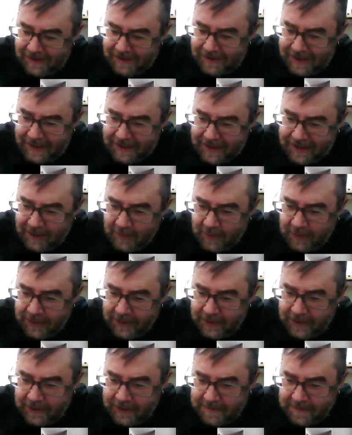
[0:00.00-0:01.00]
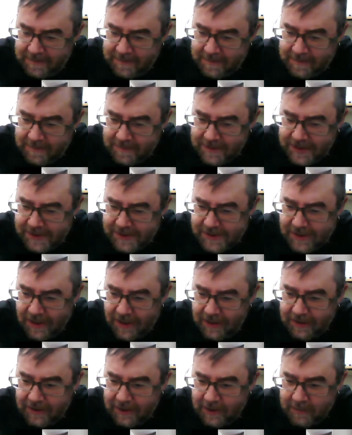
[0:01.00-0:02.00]
hangout. We're gonna just
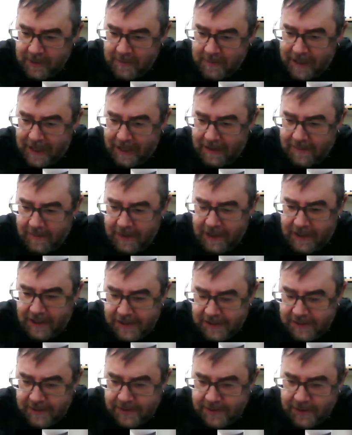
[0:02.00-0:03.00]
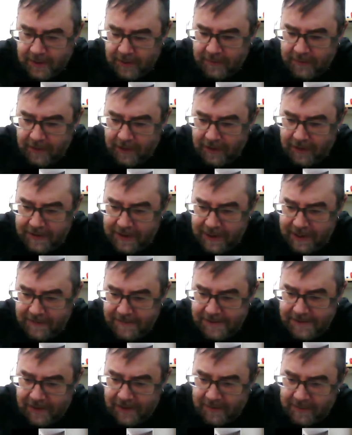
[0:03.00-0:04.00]
talk a little bit about. We got two of our
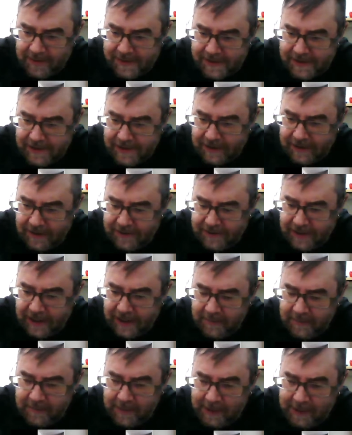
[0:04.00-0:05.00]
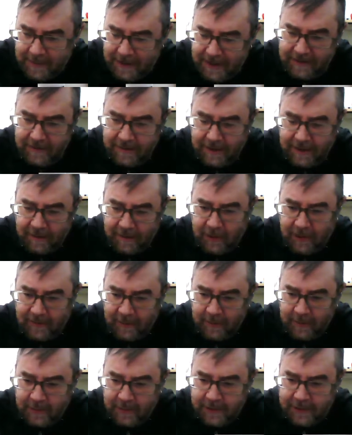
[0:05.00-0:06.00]
devs are missing here today. Maybe one of
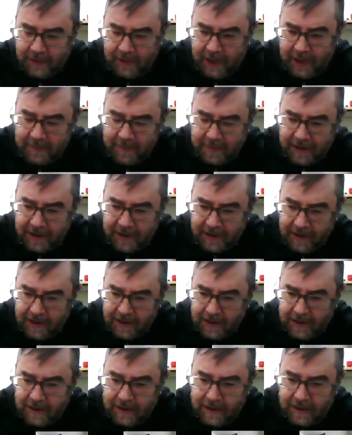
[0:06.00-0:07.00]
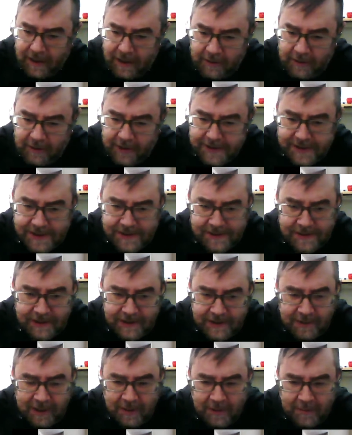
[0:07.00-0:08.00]
them will show up, but Chris isn't
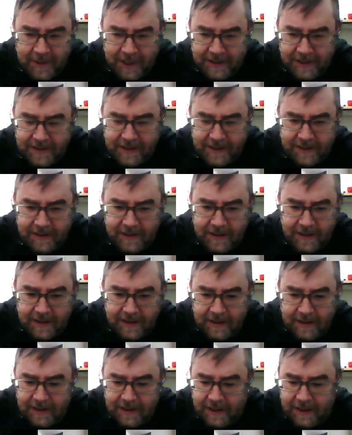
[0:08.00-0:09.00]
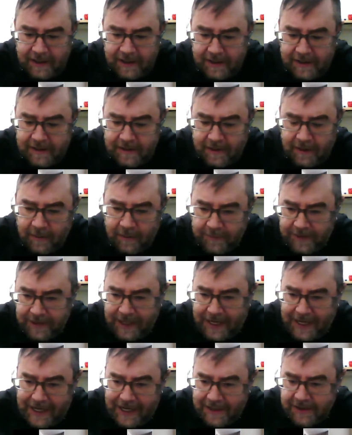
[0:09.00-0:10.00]
gonna be able to make it, and
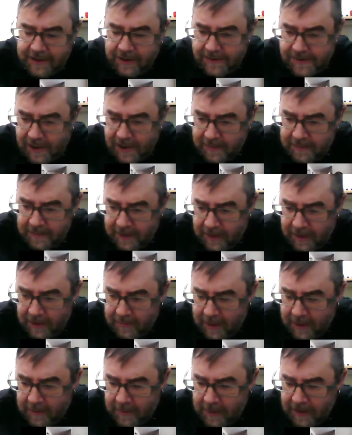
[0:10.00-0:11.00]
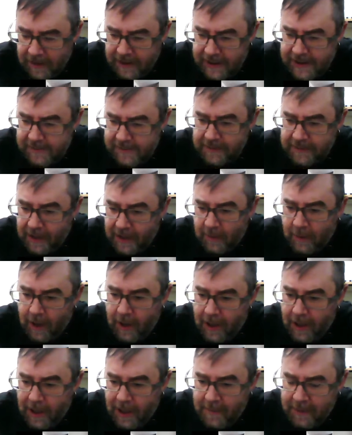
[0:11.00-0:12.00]
hopefully Ash shows up here. But at least we've got
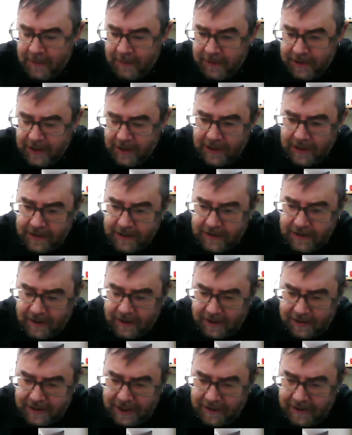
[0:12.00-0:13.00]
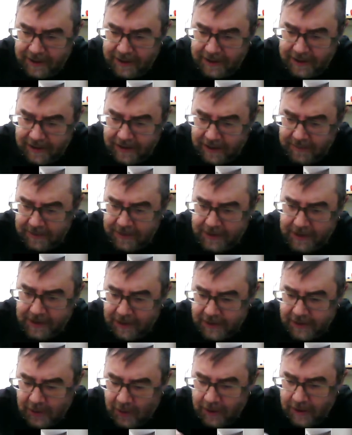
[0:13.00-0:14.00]
Rob and we got Darian and we
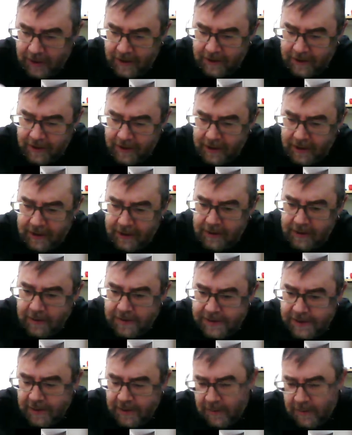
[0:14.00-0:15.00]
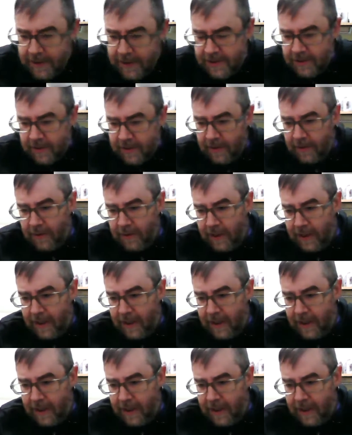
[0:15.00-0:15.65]
got Jordan, who's an original